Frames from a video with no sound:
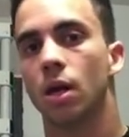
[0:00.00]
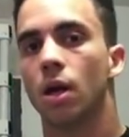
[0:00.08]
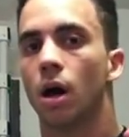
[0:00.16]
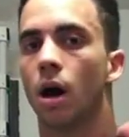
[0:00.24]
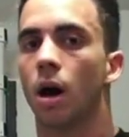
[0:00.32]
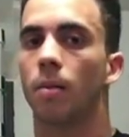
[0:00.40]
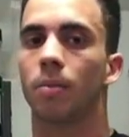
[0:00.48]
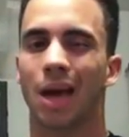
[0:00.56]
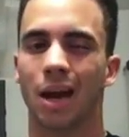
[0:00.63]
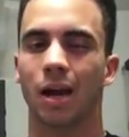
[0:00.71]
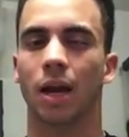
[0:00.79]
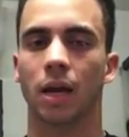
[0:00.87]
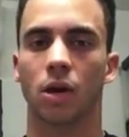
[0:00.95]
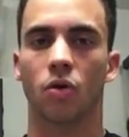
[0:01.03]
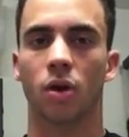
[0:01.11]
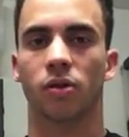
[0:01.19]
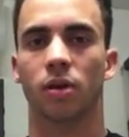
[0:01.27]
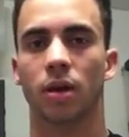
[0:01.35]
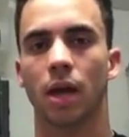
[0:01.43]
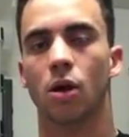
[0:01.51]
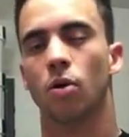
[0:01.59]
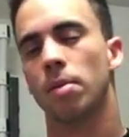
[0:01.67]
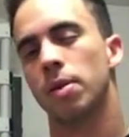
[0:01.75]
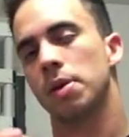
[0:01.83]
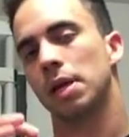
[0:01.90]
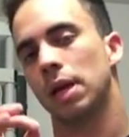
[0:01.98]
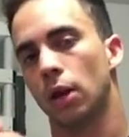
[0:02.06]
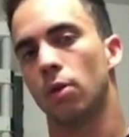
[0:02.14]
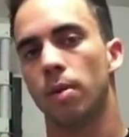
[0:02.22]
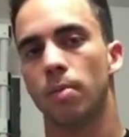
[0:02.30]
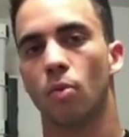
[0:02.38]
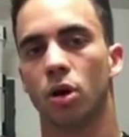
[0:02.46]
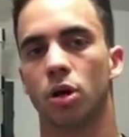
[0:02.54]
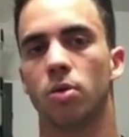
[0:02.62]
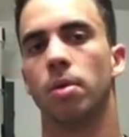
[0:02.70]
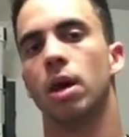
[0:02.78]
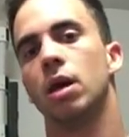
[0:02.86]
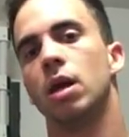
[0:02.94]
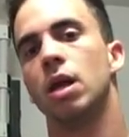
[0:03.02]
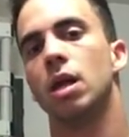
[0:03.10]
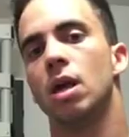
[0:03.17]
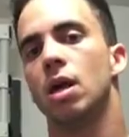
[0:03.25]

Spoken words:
Kind of like a crested gecko, maybe a little bit more humidity.